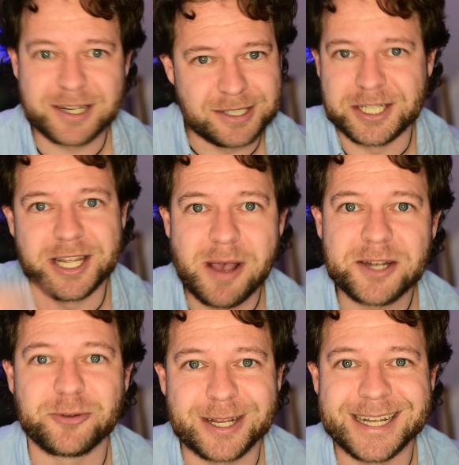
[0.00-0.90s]

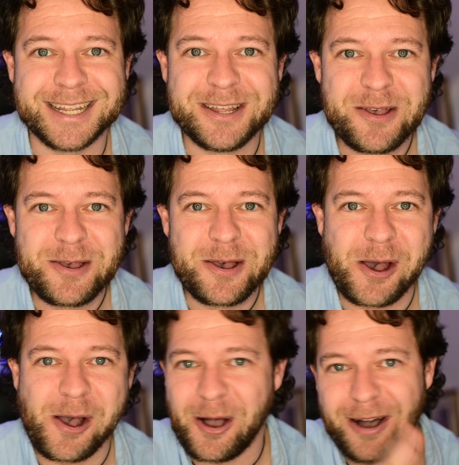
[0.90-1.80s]
geometrically
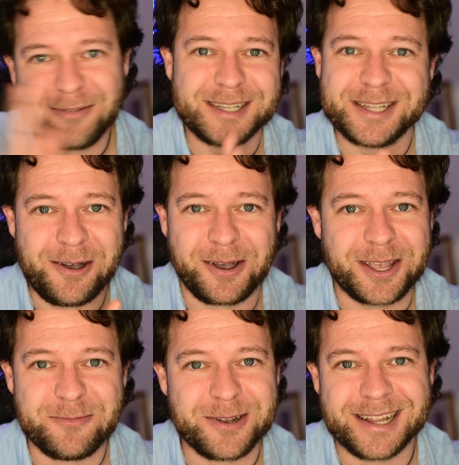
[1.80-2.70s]
halving the
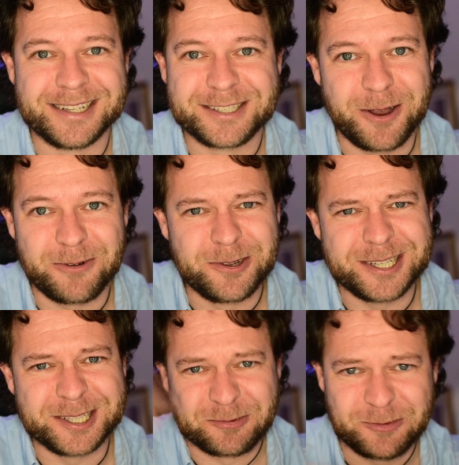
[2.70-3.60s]
argument and square
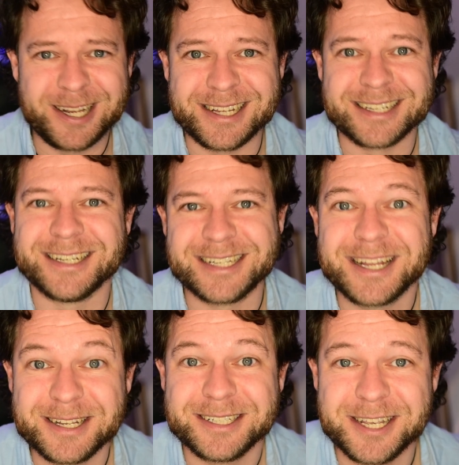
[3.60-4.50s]
rooting the radius. It did
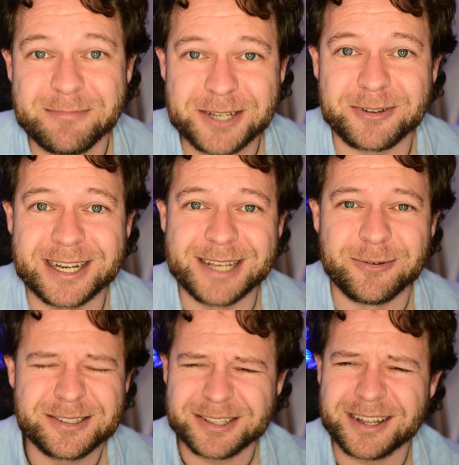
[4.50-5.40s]
it geometrically,
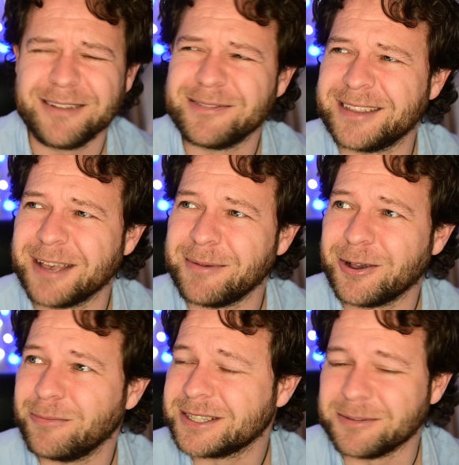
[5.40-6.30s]
which is the lovely thing about
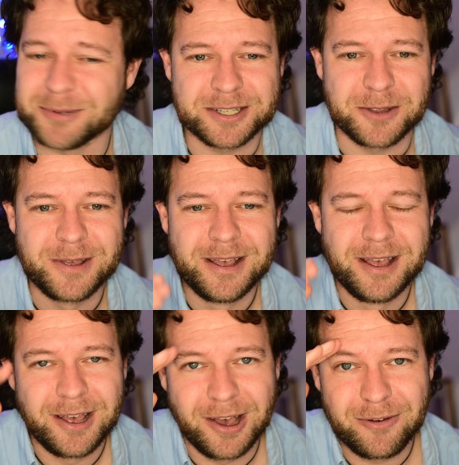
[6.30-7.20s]
complex numbers. So
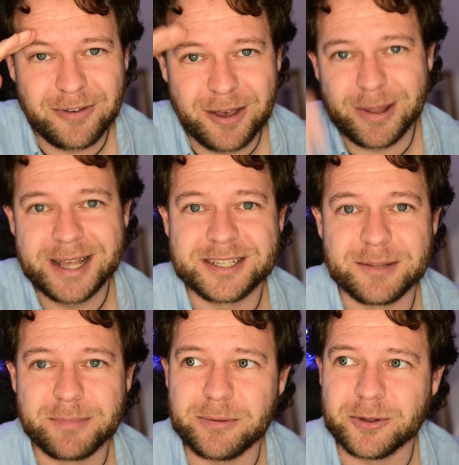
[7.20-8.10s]
fair play to
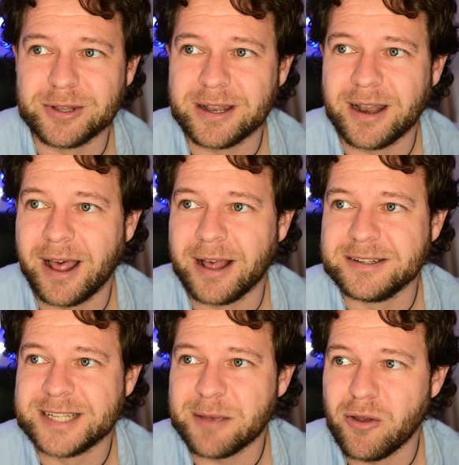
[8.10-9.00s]
the people who did a
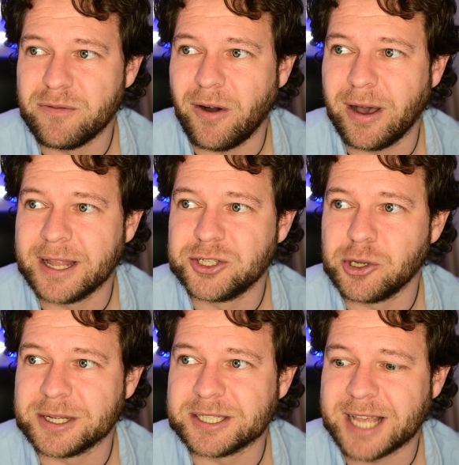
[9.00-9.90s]
demo file in
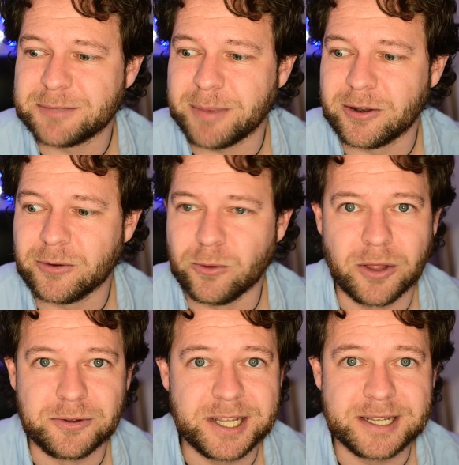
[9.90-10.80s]
Geometry Sketchpad all
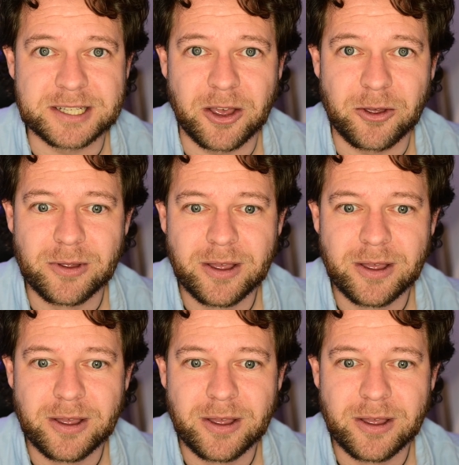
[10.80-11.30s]
those years ago